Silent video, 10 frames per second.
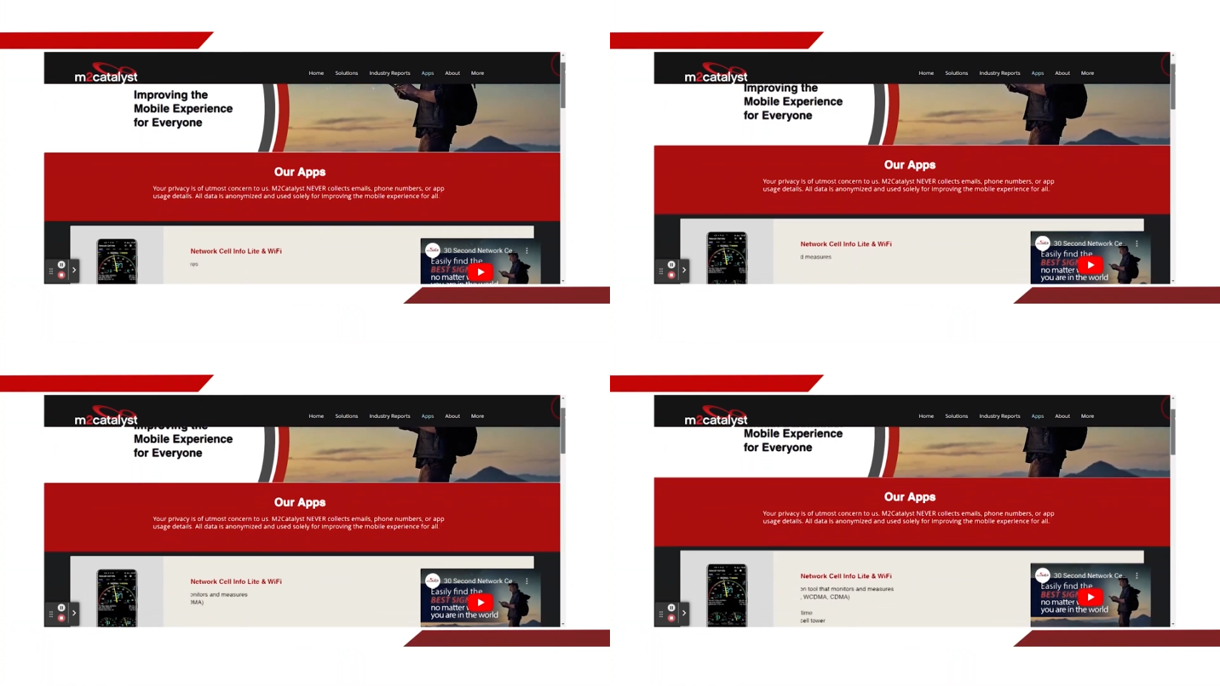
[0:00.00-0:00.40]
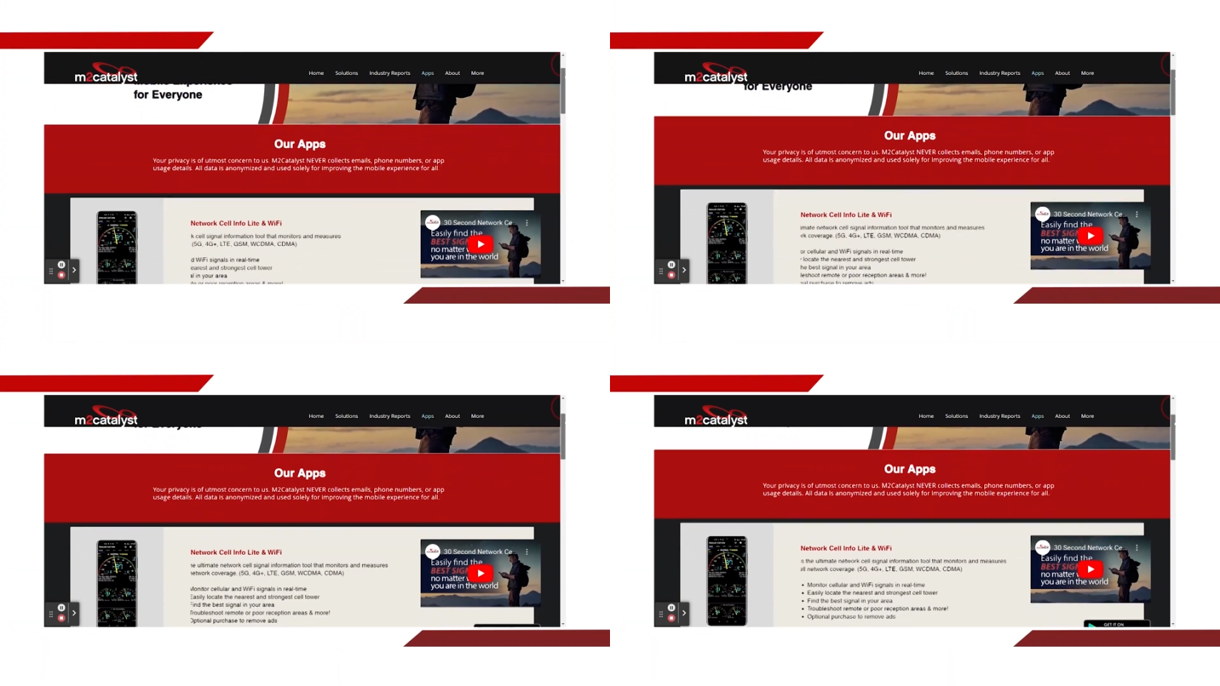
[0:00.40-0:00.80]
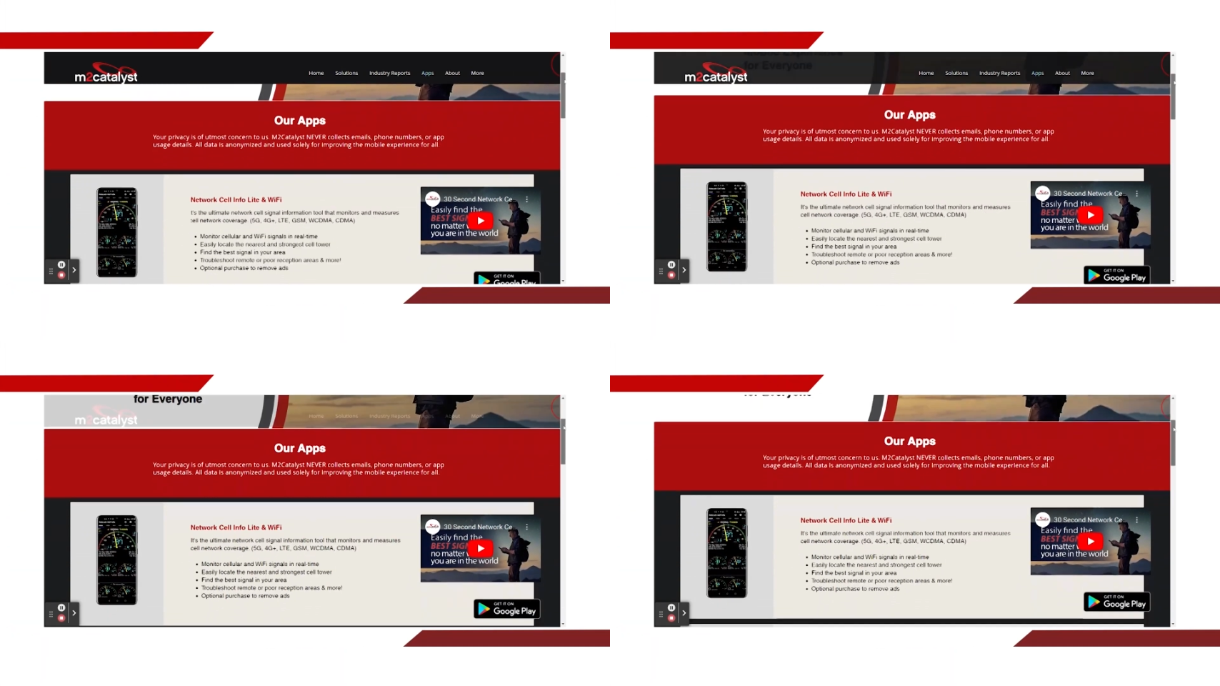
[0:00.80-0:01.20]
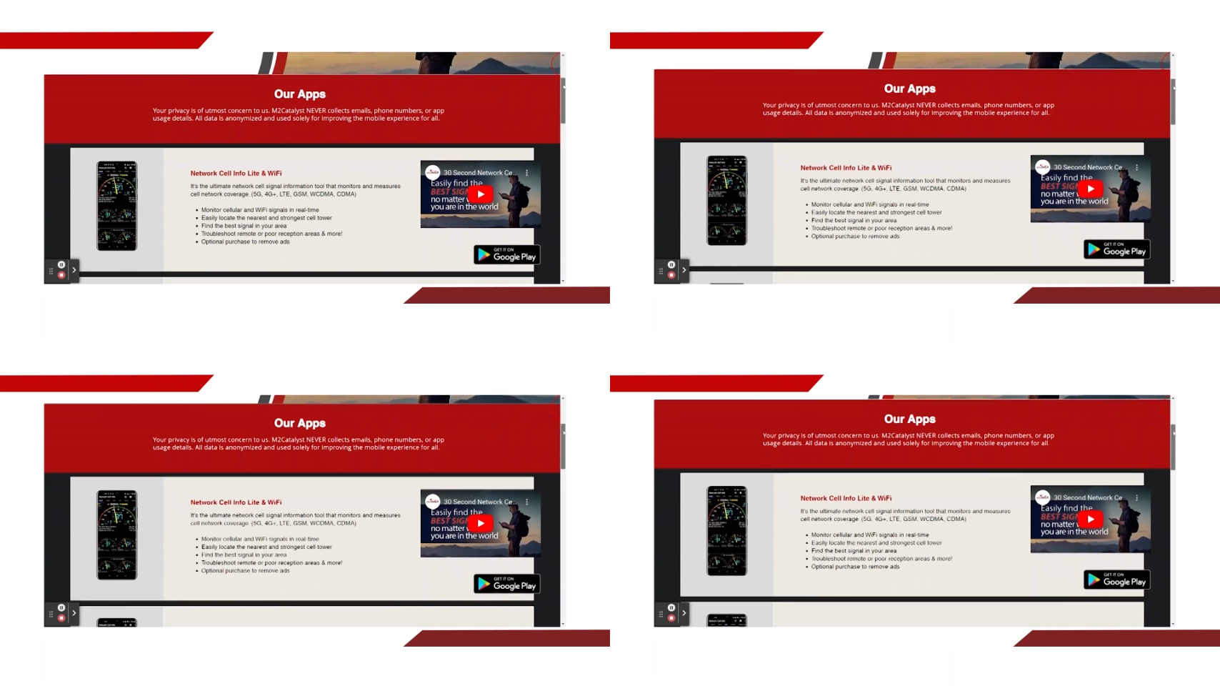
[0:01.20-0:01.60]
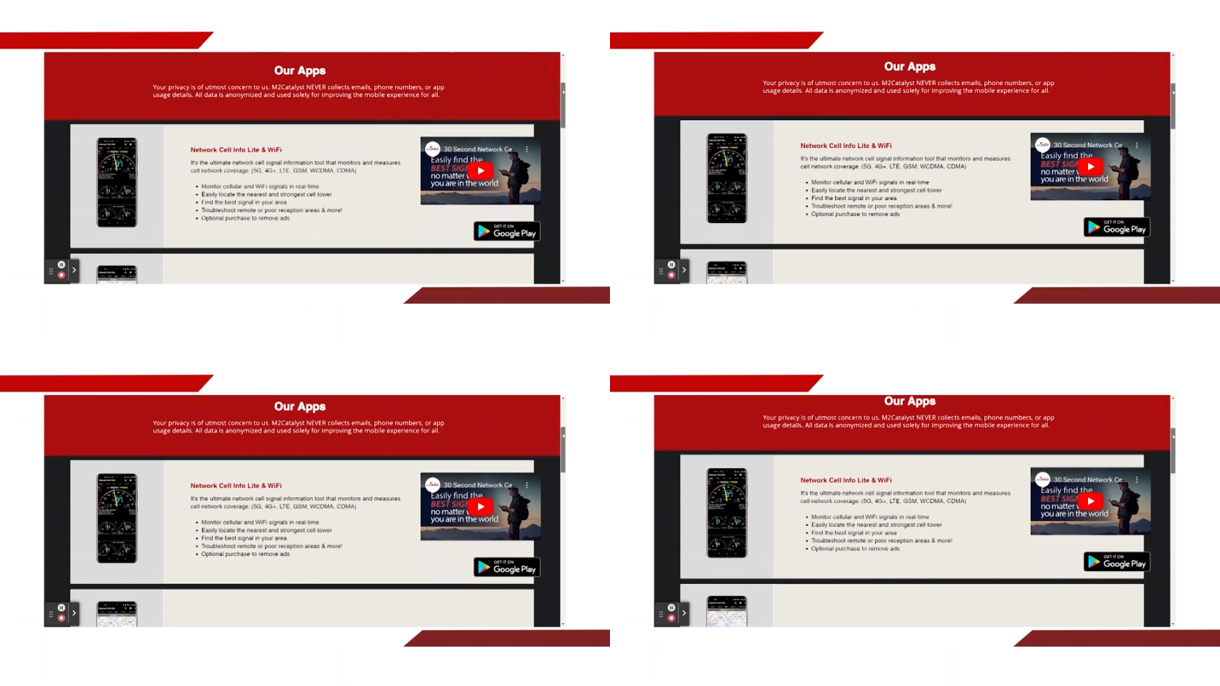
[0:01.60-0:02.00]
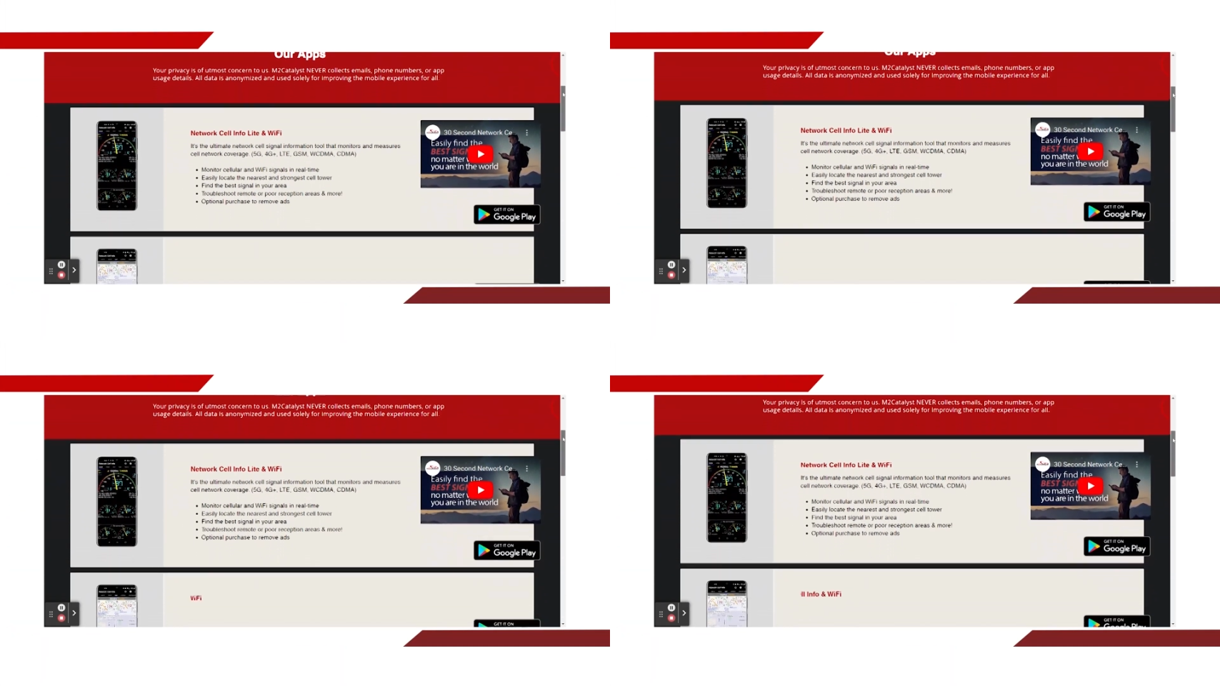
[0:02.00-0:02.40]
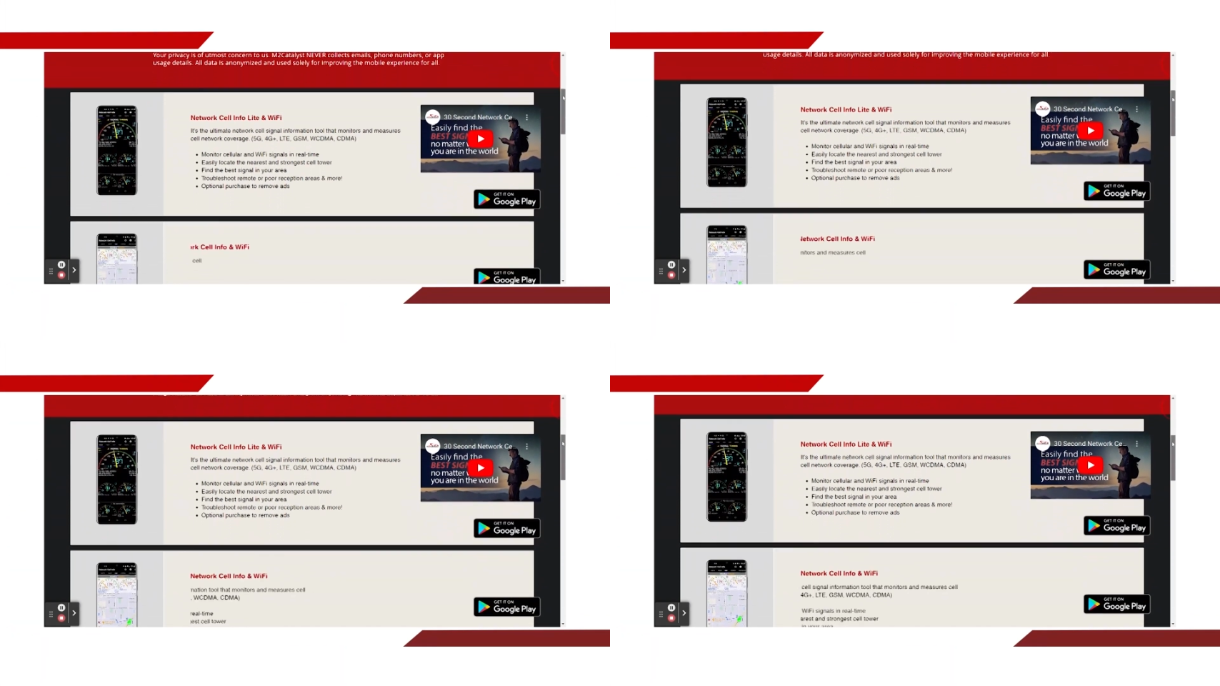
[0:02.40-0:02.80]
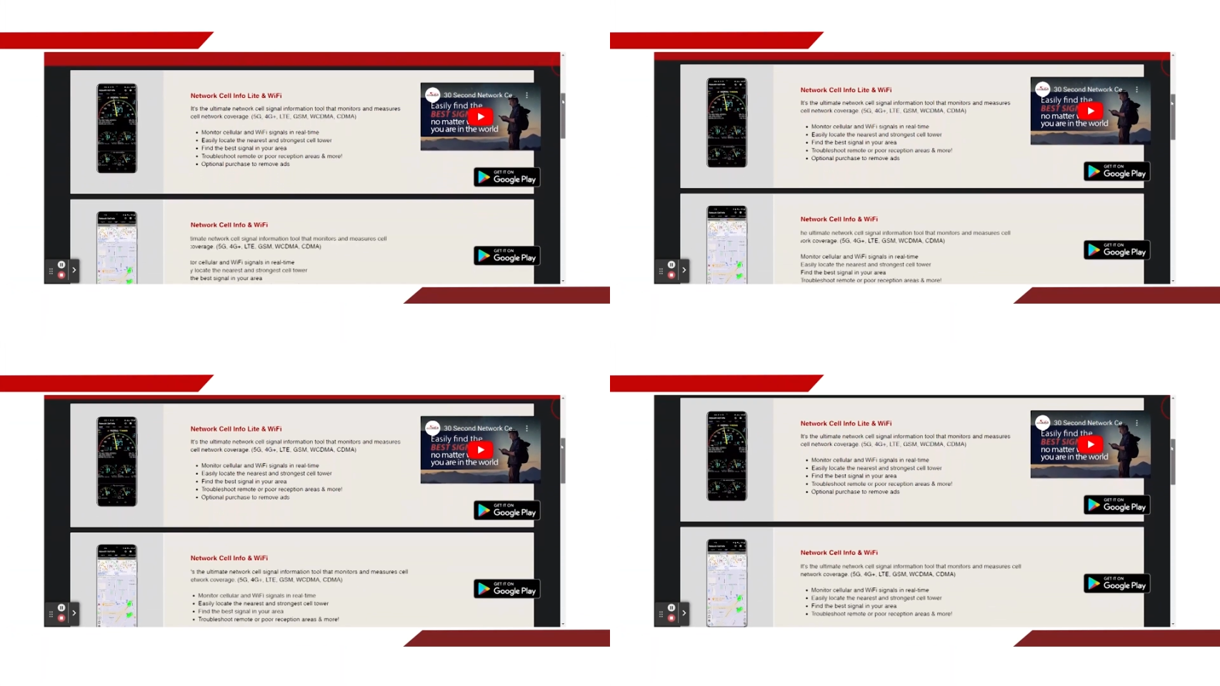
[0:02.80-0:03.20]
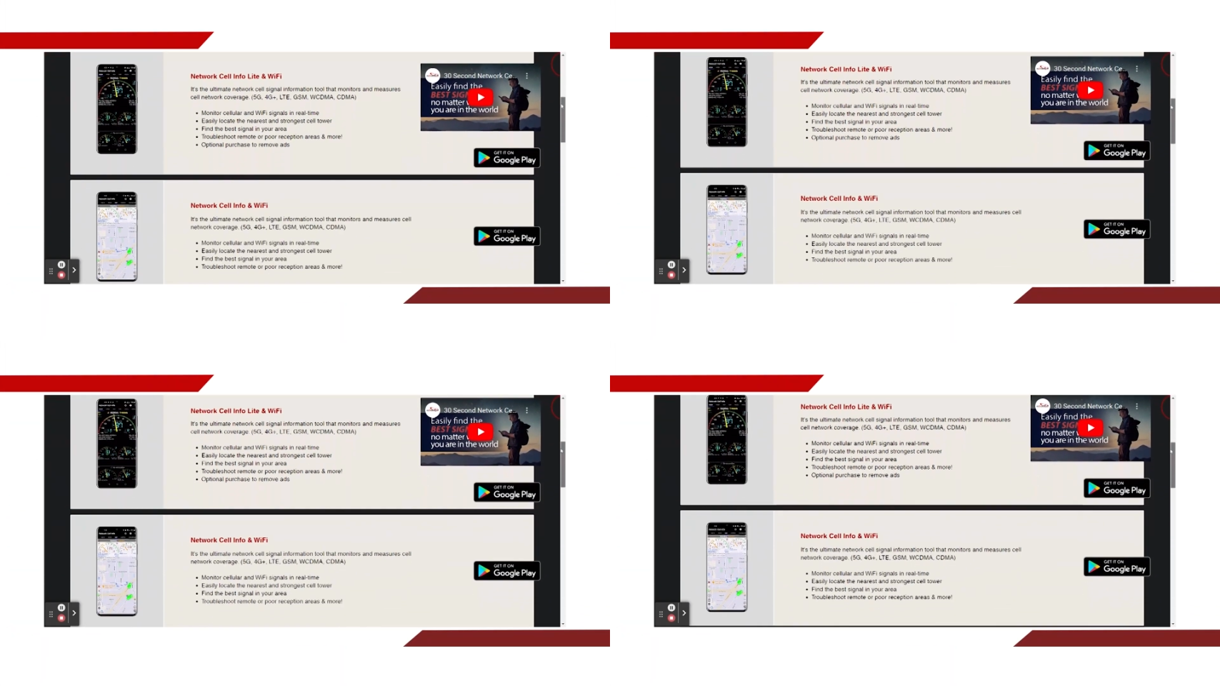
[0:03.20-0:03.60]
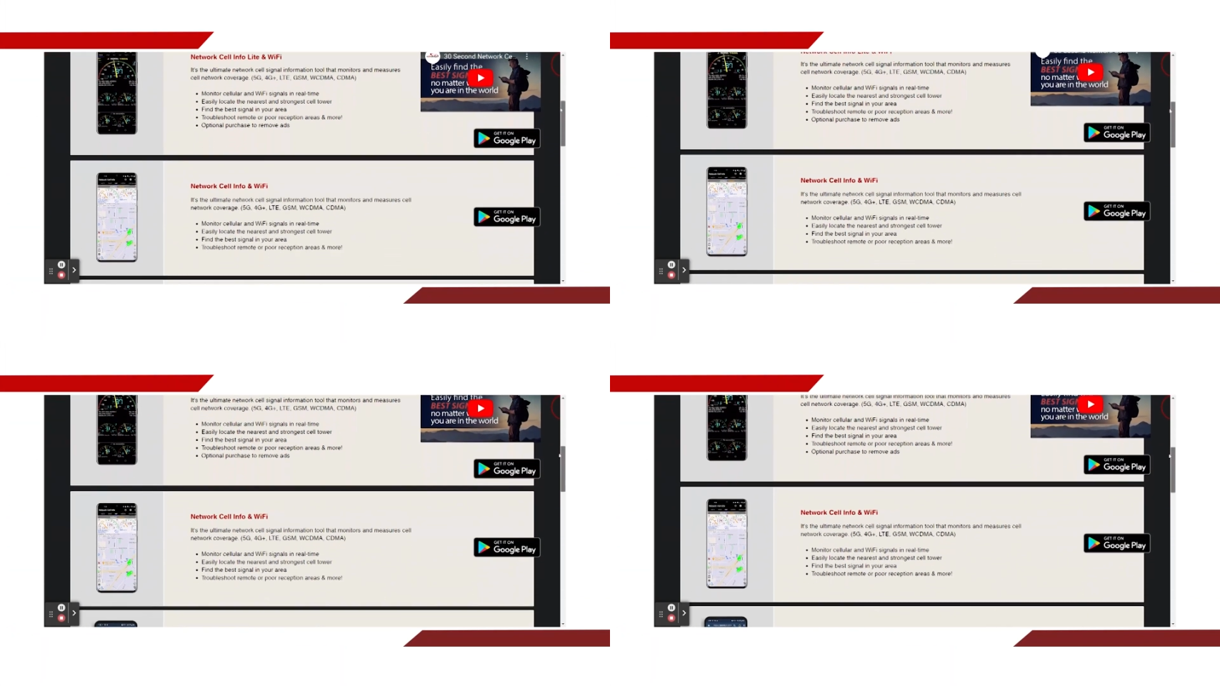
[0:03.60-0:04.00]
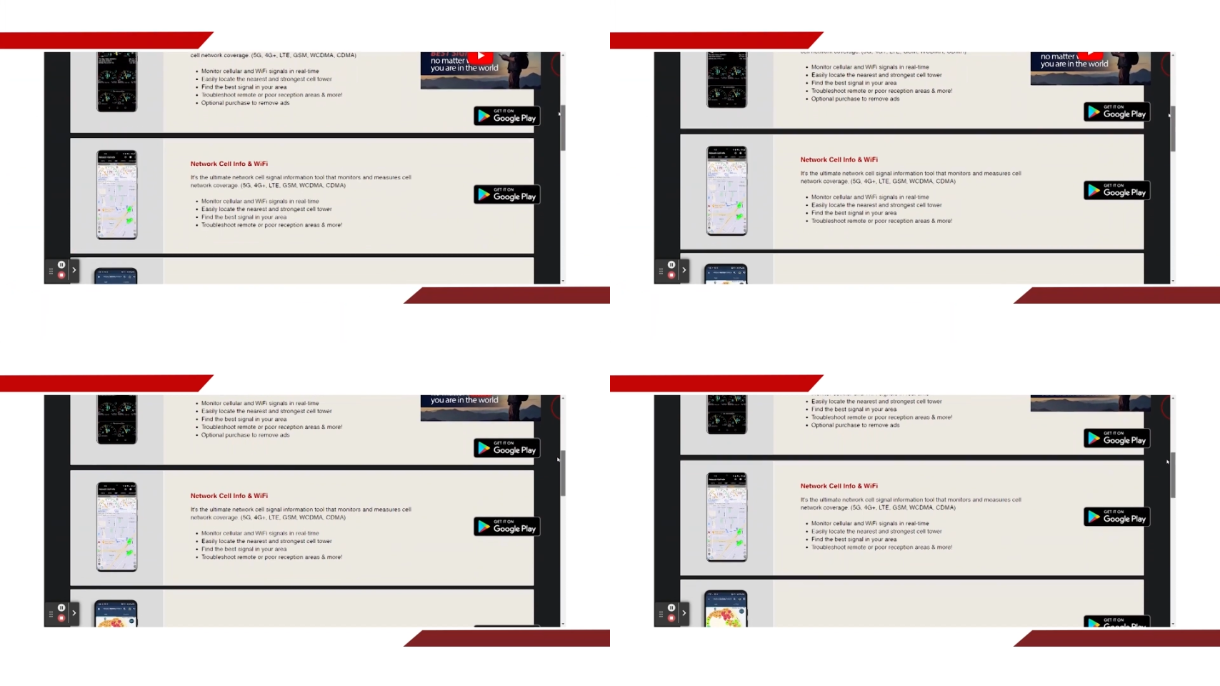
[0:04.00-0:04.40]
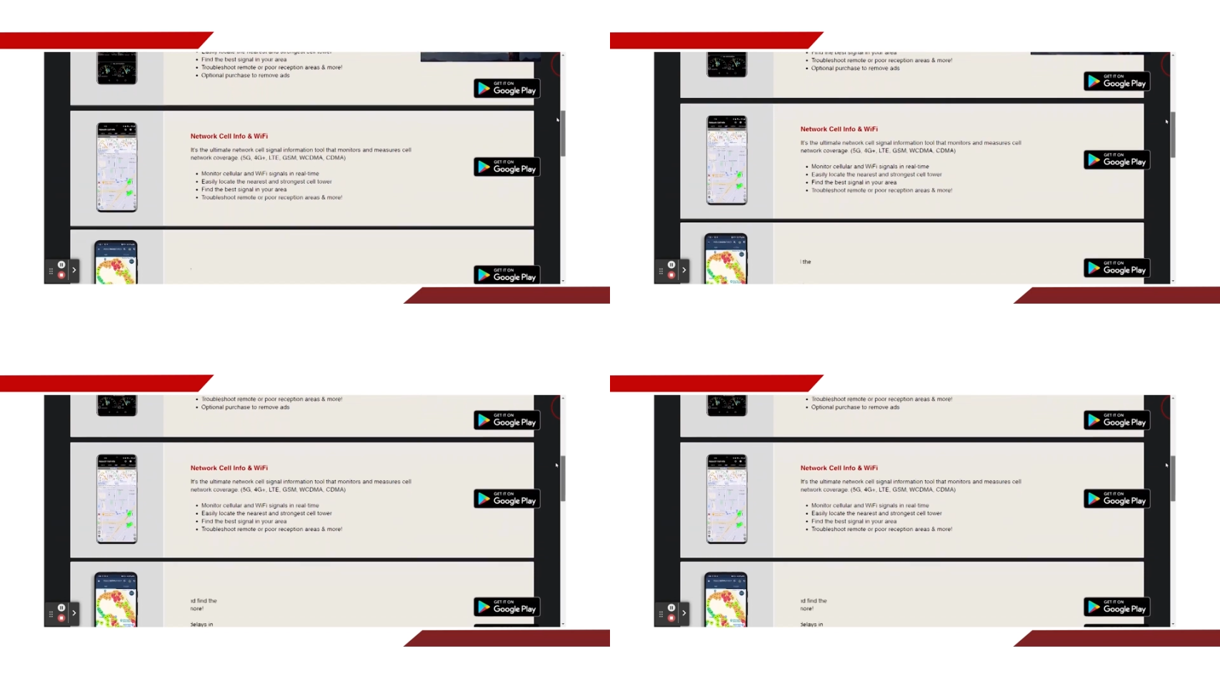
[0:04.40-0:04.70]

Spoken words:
[unreadable: no face in view]